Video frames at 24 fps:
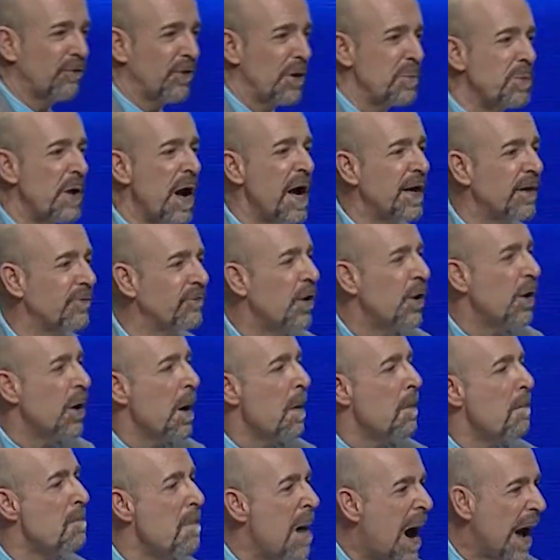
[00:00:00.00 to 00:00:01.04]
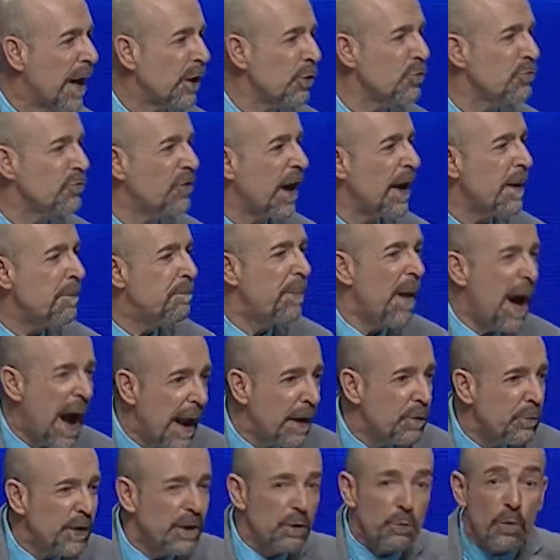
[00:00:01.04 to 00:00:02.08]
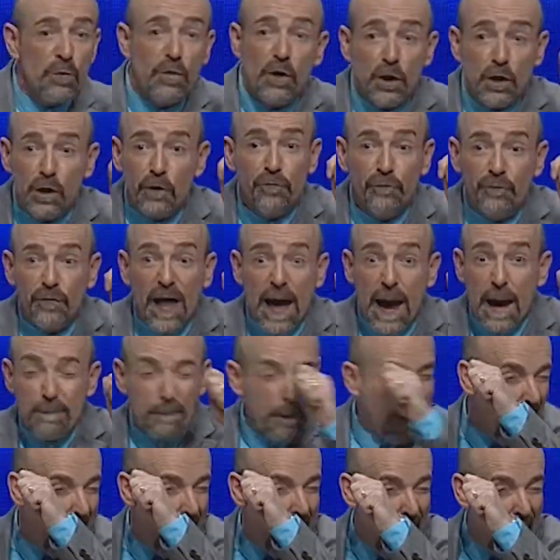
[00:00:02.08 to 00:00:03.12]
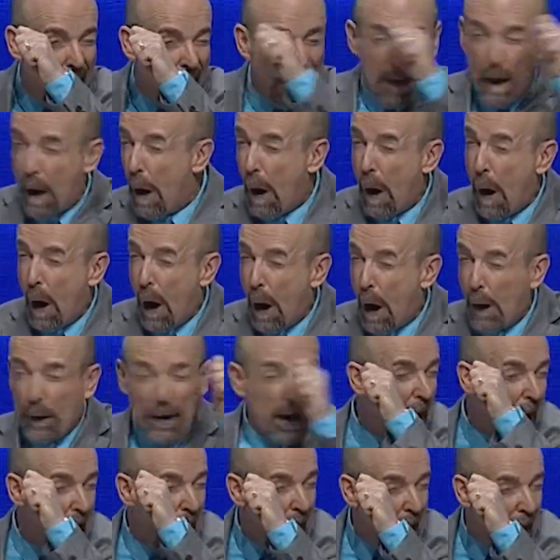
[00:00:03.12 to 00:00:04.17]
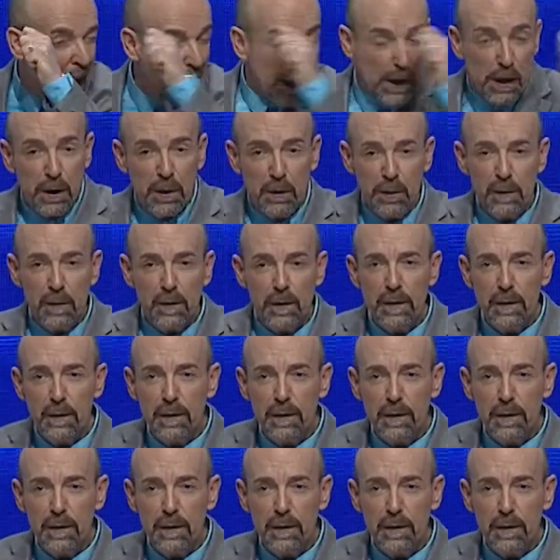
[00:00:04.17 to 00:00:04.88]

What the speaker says: some kind of modern-day pirate with a little flap? I-R-I.